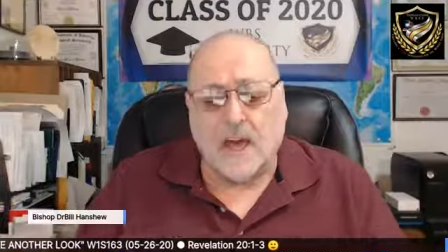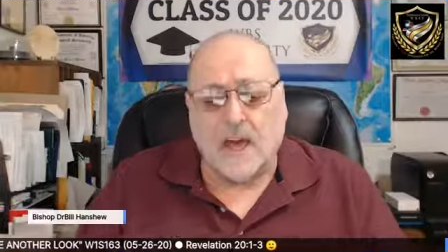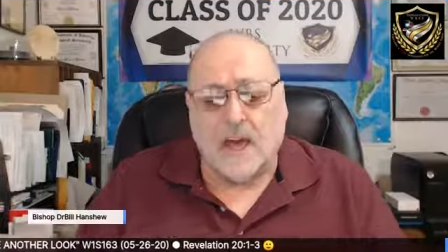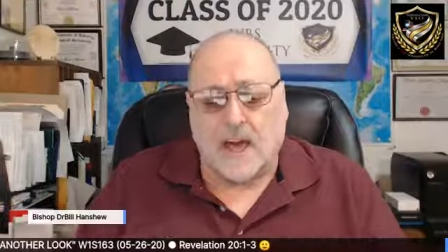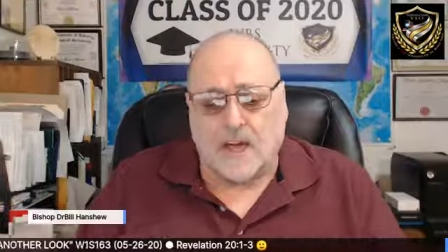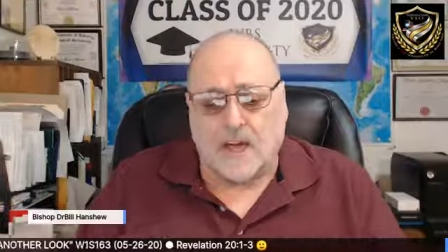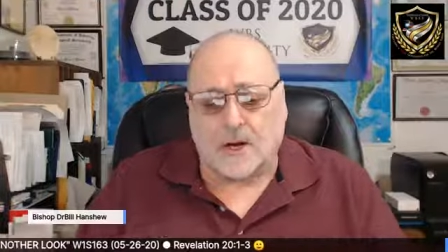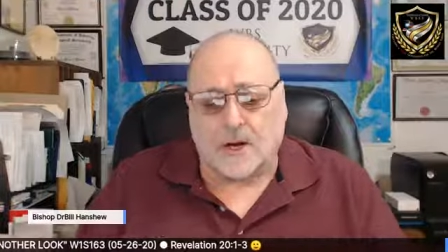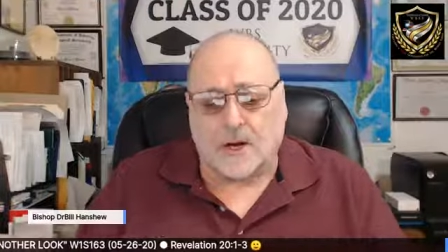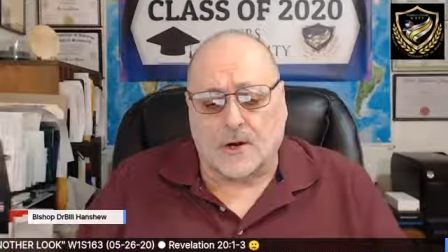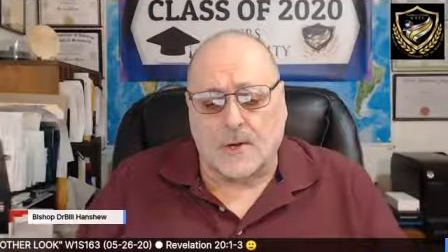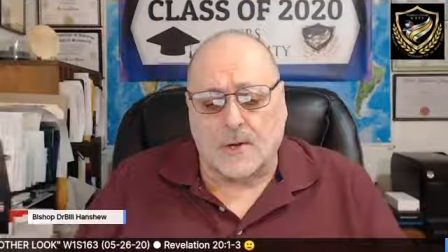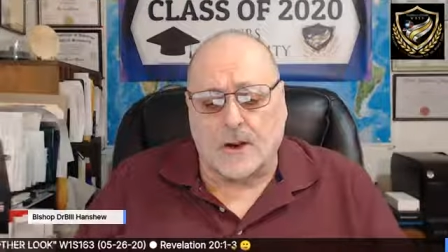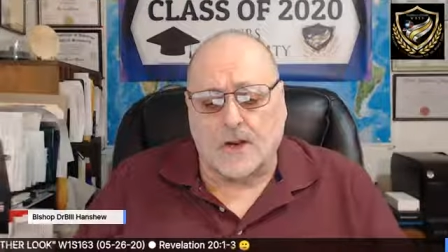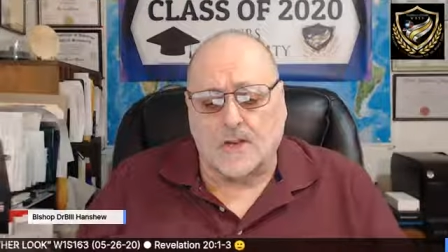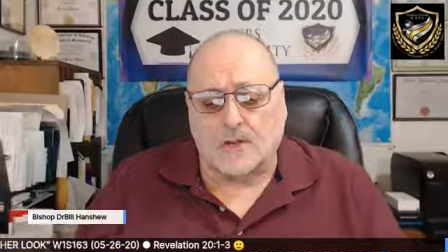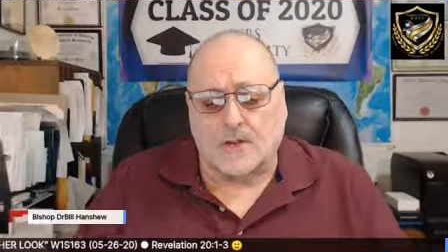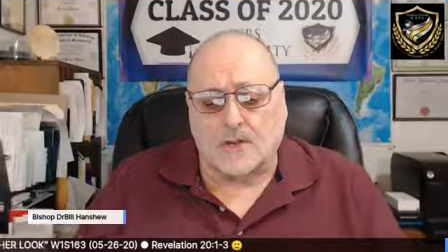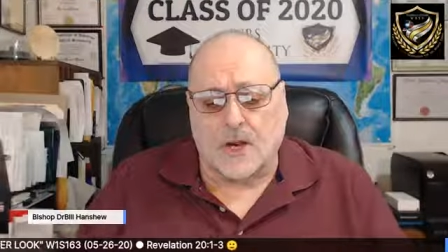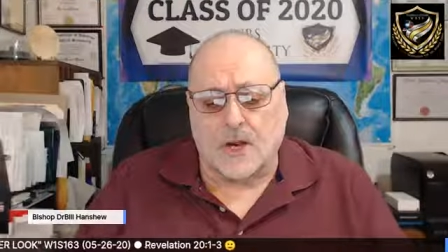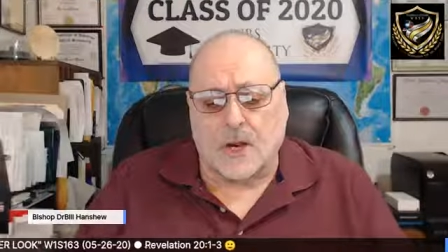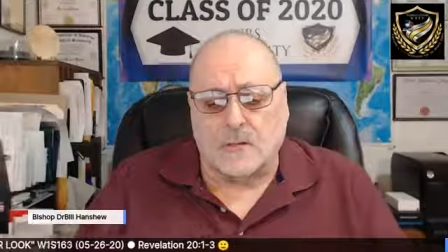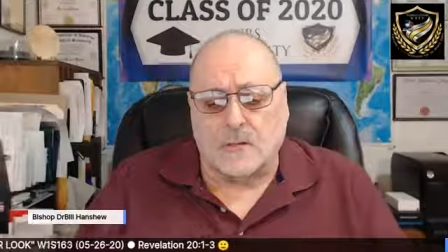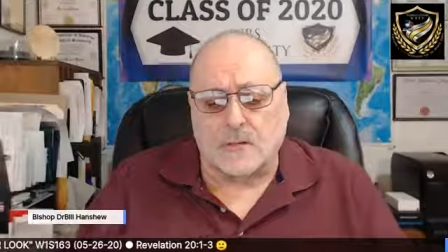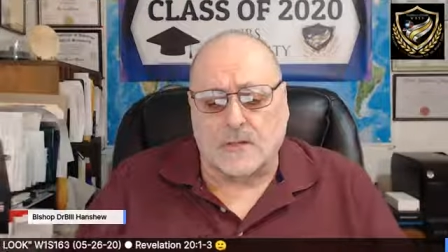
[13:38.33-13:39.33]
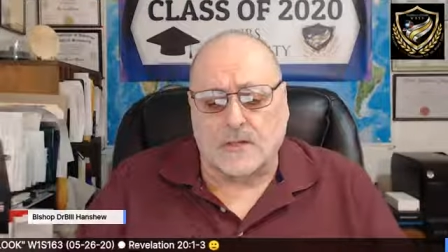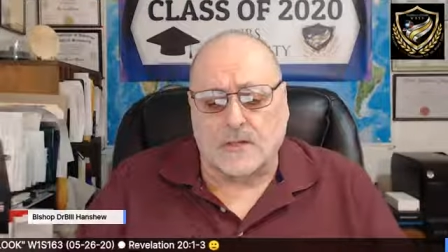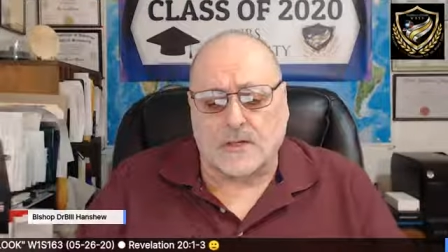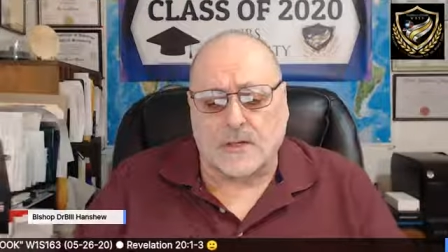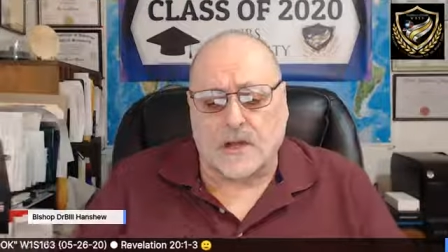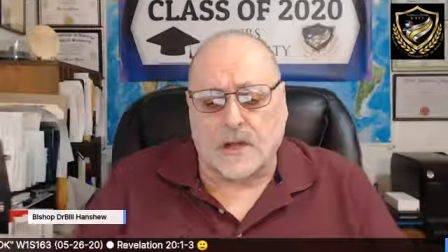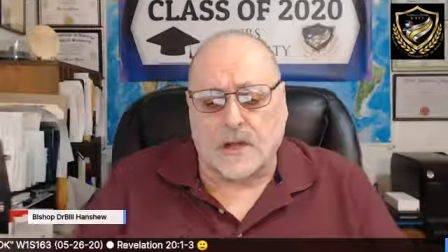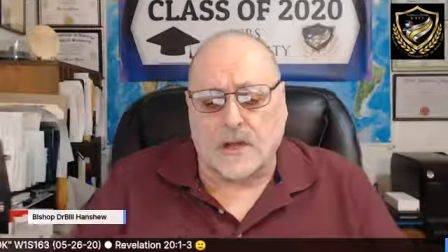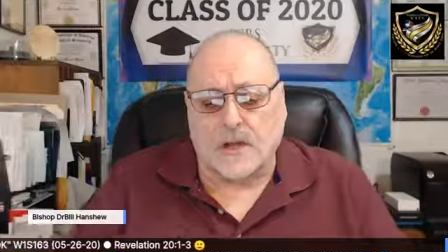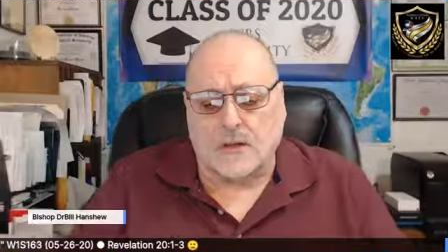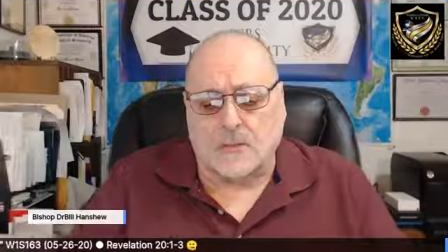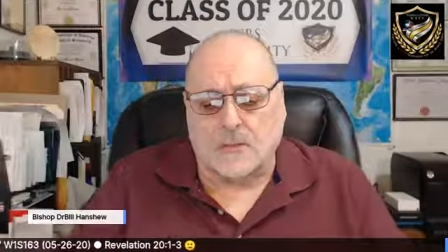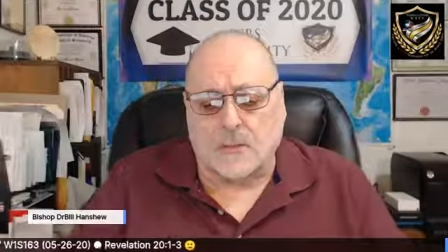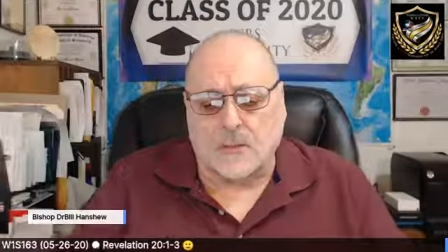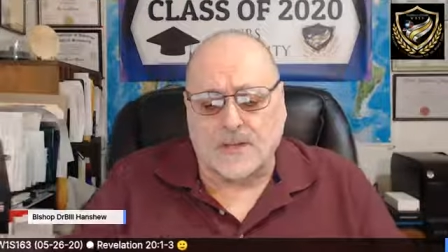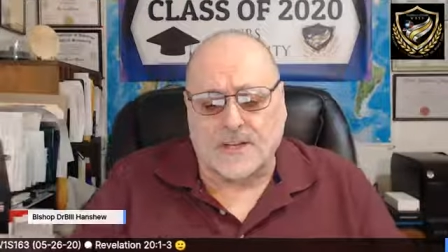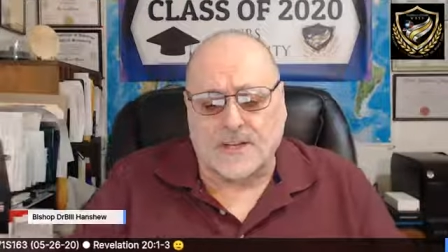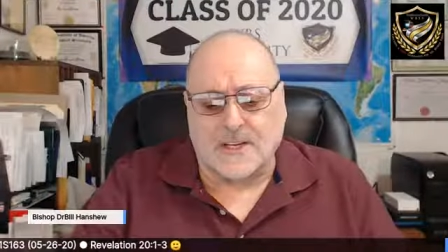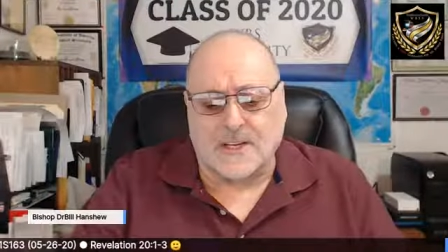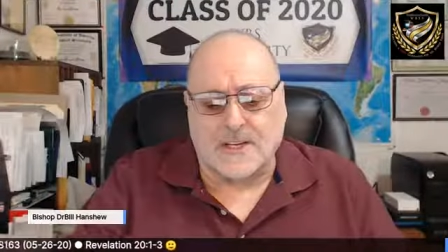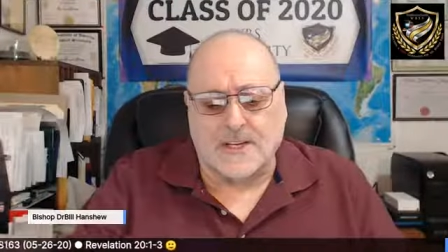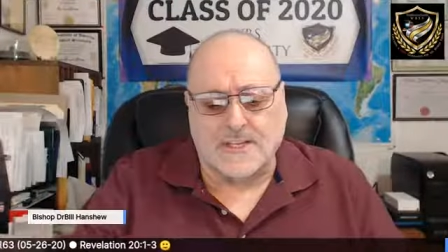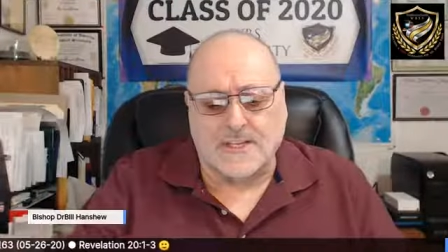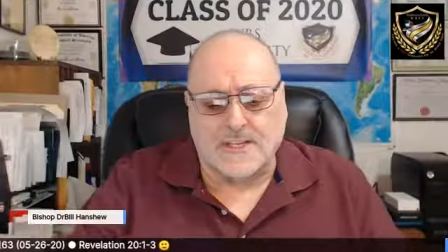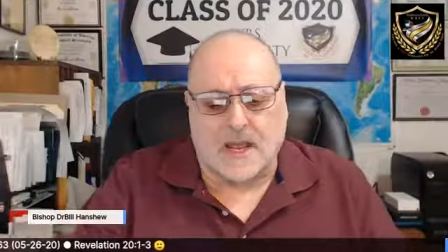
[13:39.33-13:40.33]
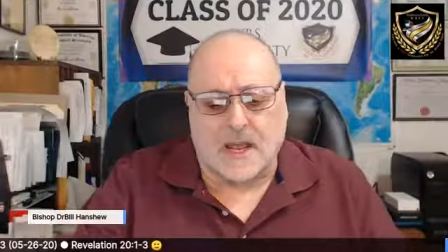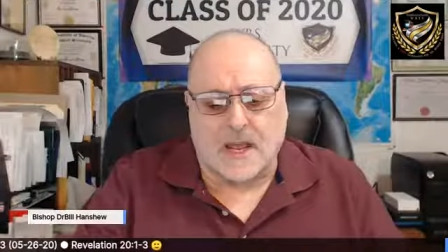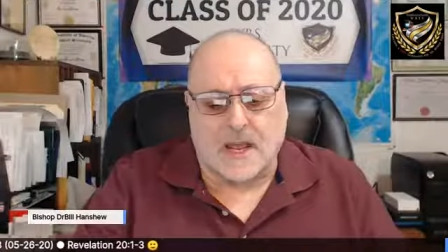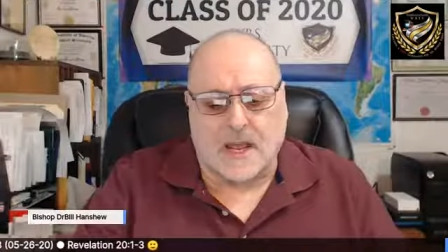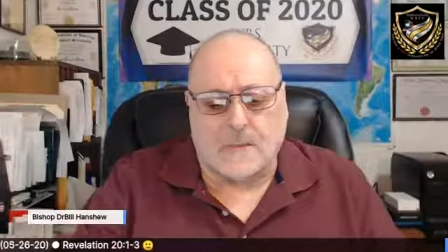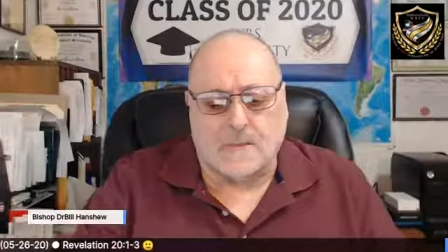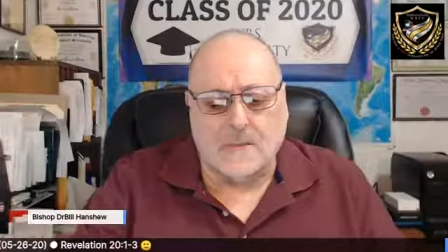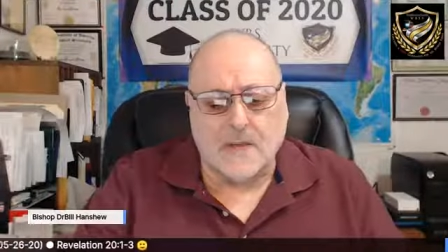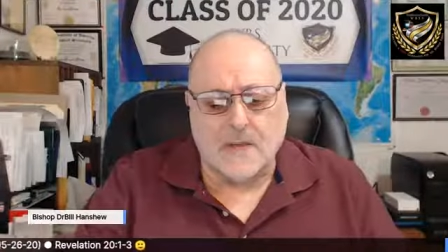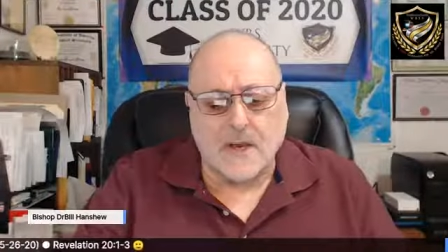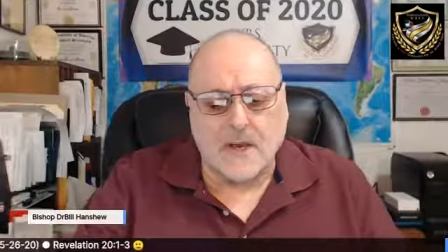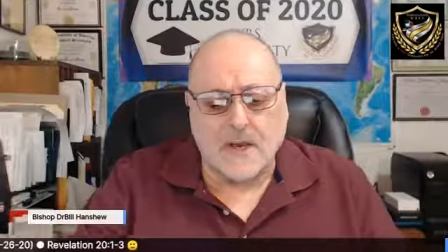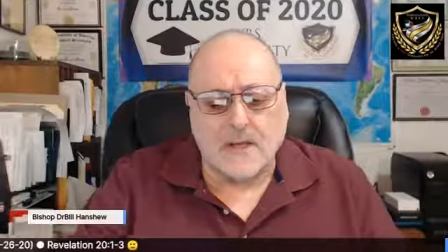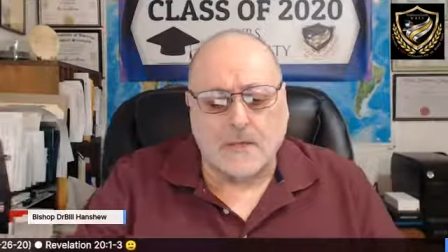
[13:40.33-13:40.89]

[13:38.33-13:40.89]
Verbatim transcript: and a great chain was it was in his hand.